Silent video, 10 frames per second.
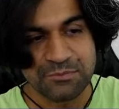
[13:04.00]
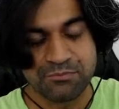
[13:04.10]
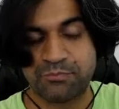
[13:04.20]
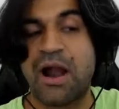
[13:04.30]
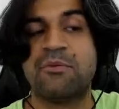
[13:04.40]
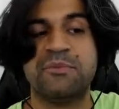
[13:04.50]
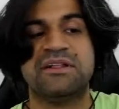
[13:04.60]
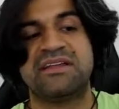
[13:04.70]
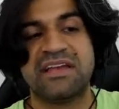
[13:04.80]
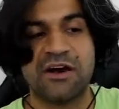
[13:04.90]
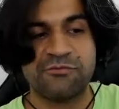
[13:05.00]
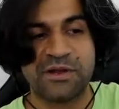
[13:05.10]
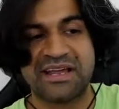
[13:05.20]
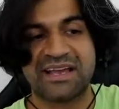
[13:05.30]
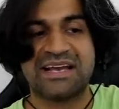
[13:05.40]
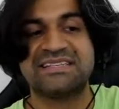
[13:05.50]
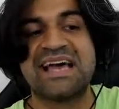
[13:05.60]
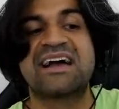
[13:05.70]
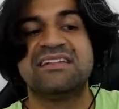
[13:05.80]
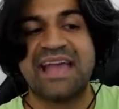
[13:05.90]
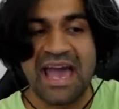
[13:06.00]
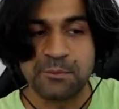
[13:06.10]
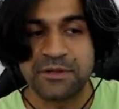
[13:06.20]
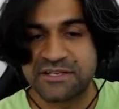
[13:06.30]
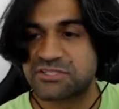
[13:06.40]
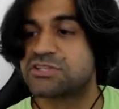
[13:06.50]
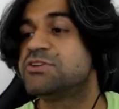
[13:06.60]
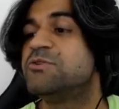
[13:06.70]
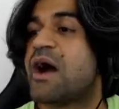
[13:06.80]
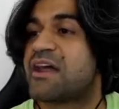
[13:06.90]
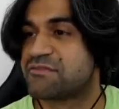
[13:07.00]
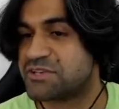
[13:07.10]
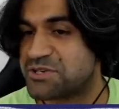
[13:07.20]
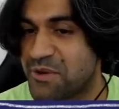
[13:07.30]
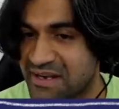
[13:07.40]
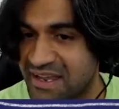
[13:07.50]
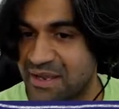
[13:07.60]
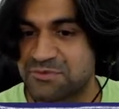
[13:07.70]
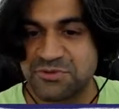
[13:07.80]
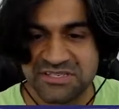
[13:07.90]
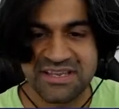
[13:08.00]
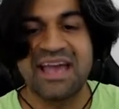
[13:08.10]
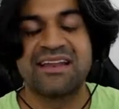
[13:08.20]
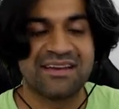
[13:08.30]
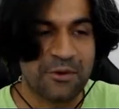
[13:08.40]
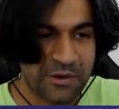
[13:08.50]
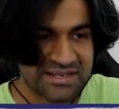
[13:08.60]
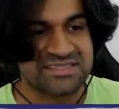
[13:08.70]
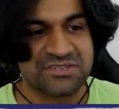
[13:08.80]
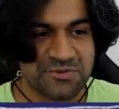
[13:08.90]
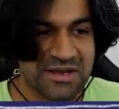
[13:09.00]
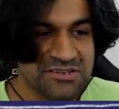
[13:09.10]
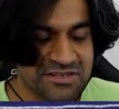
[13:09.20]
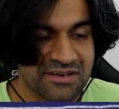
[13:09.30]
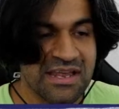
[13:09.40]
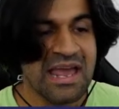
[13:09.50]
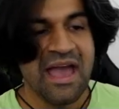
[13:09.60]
probability of winning exactly n plus 2 out of the 2n games, which is, again, a winning situation.